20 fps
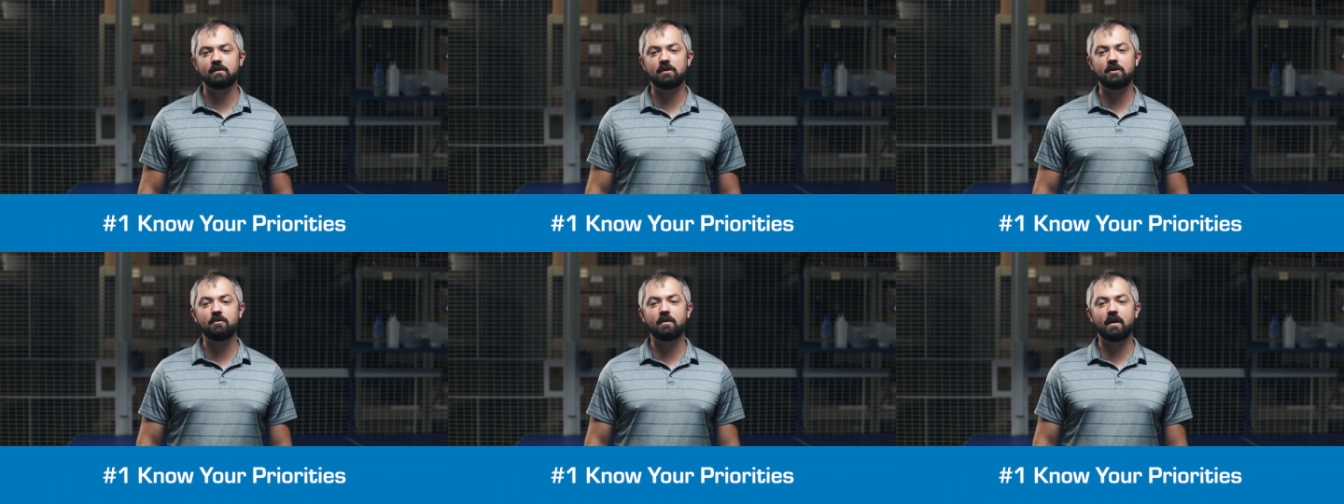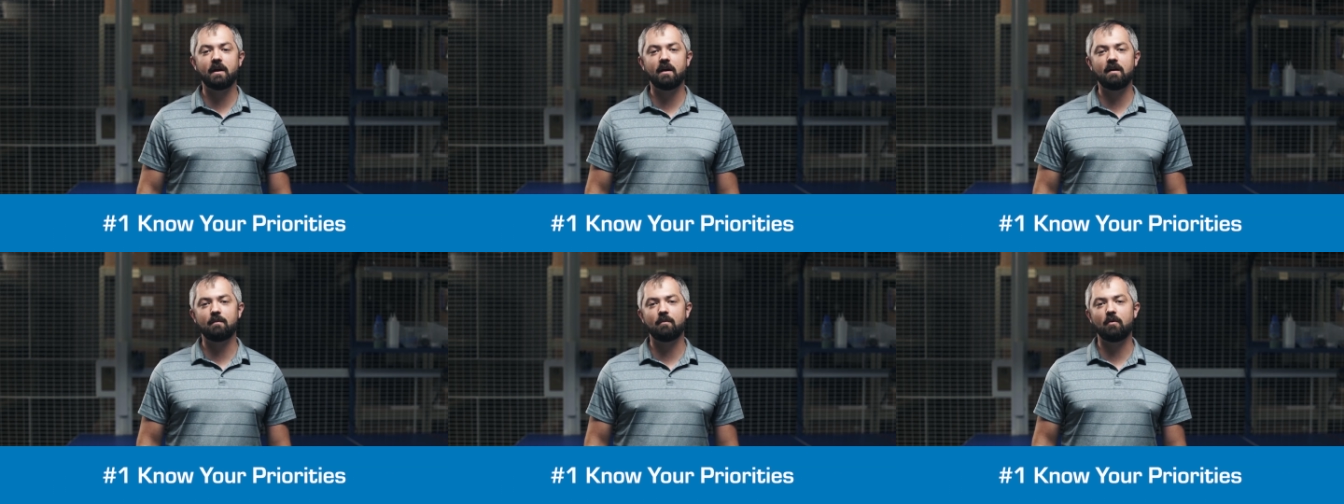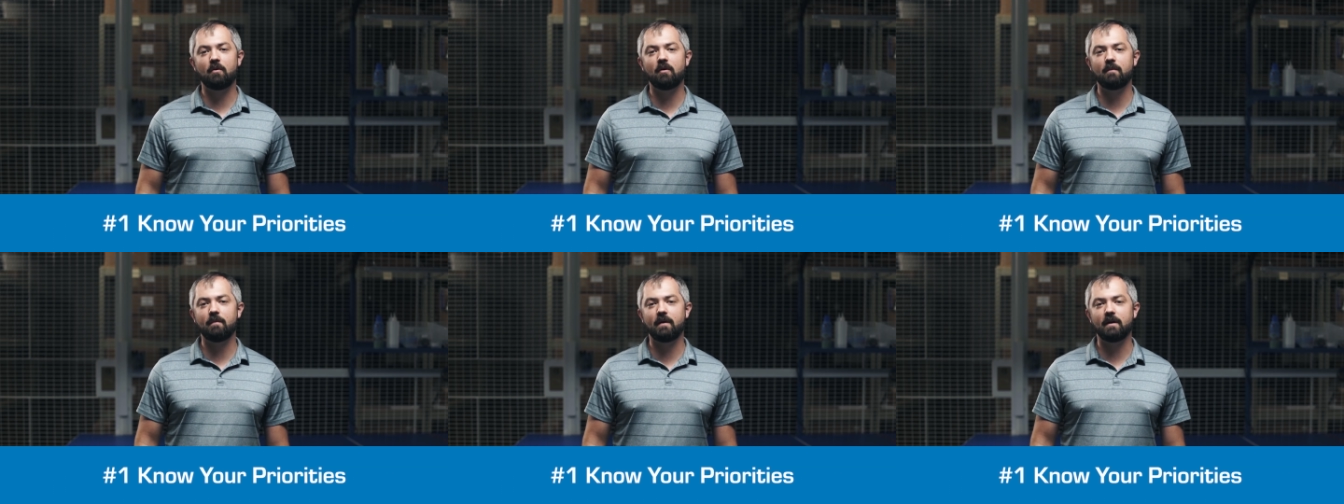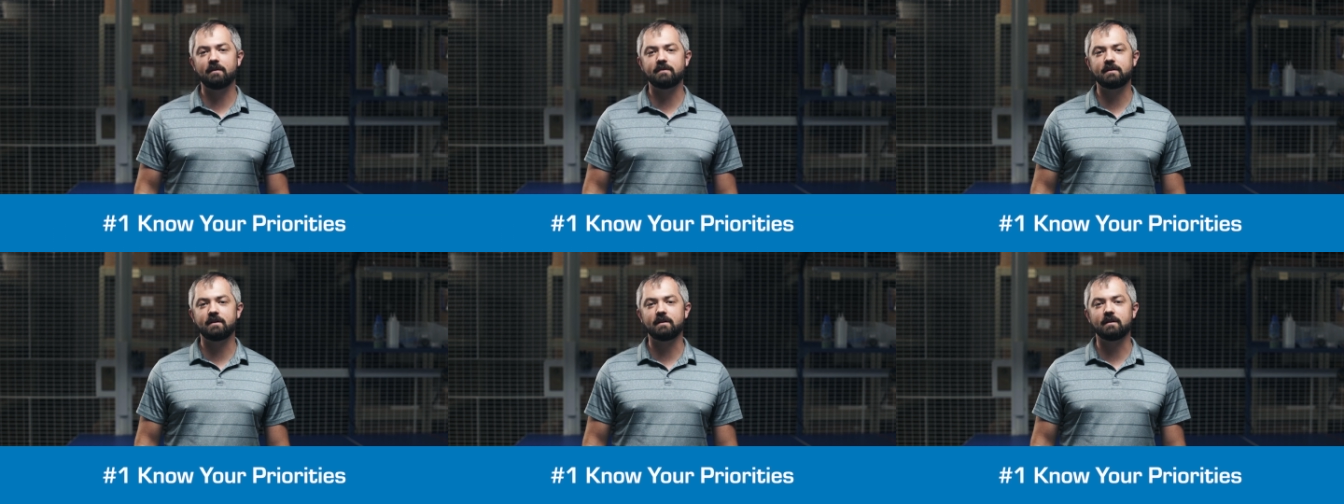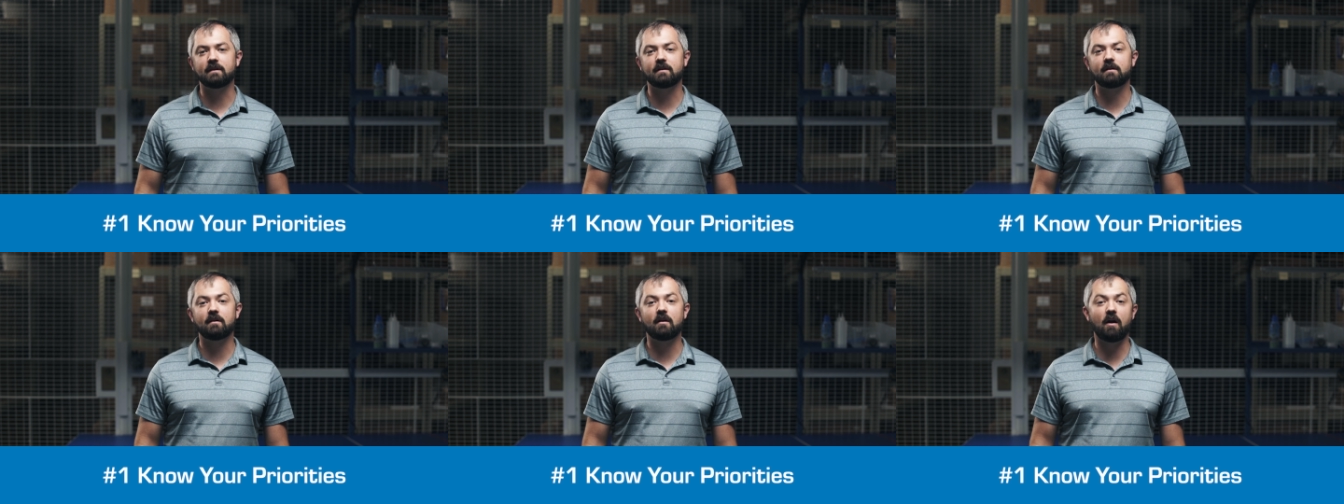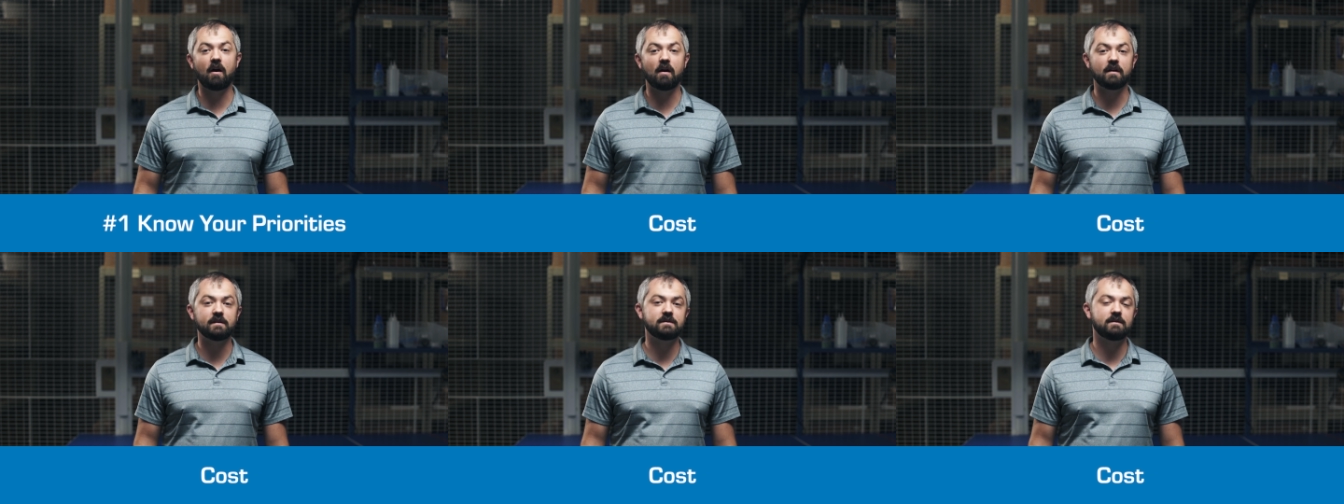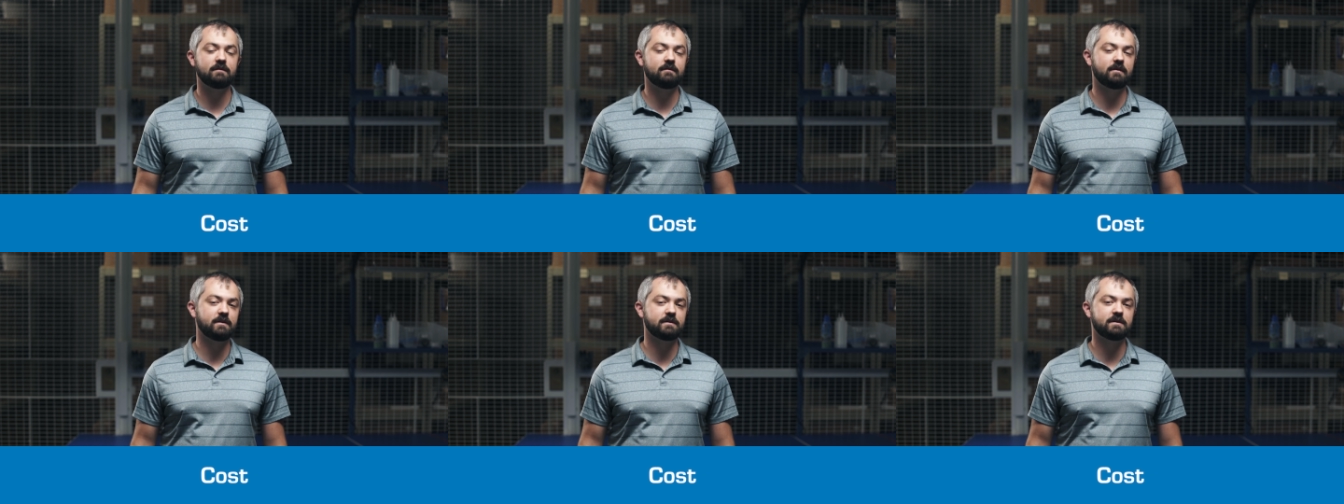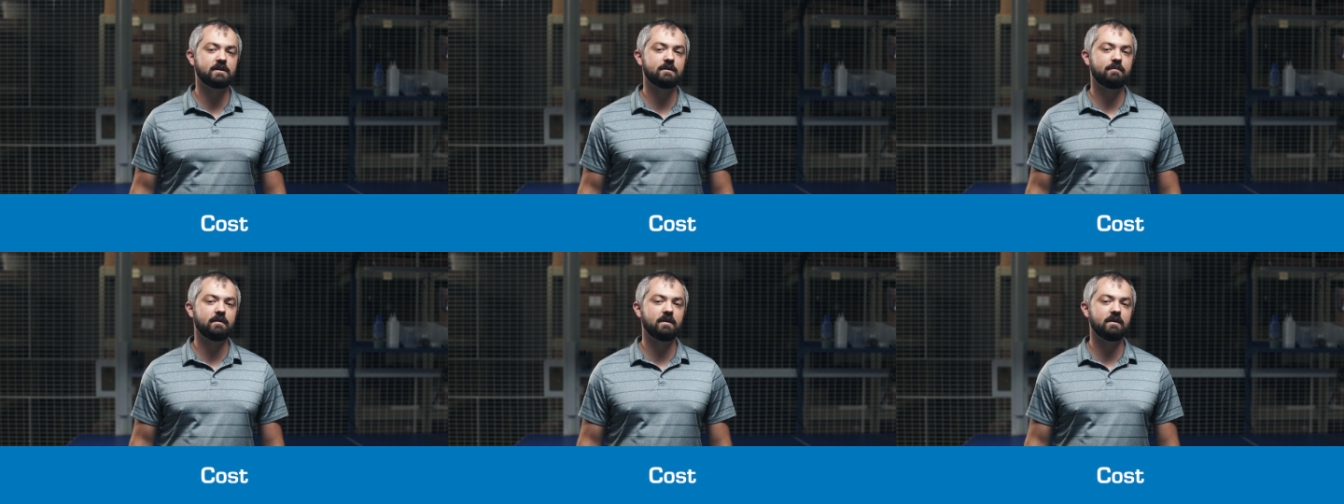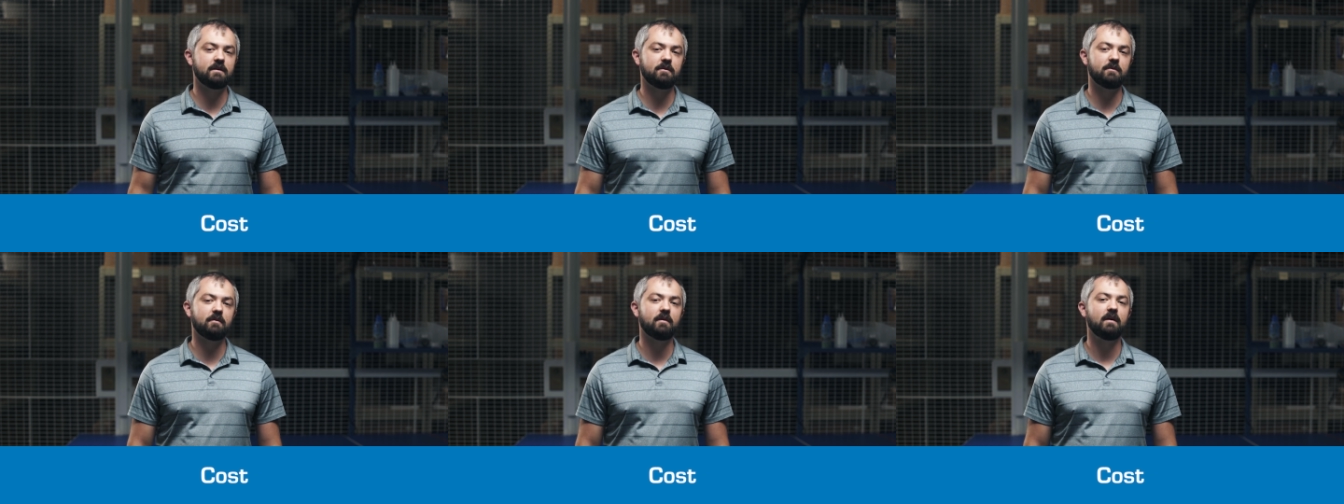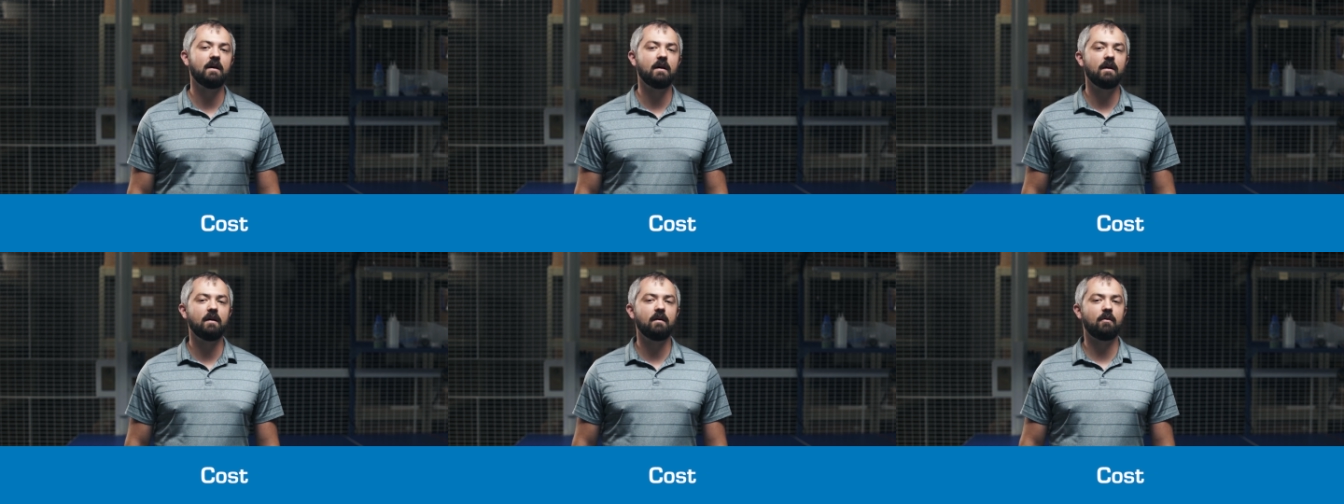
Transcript: Do you care more about the cost of your CPU,